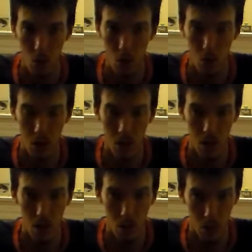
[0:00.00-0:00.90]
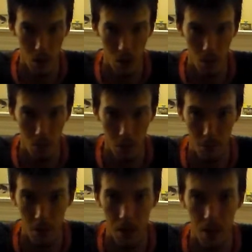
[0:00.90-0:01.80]
which was the original
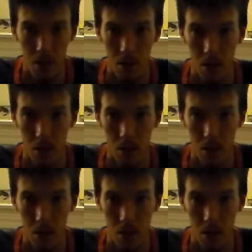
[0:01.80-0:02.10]
Mummy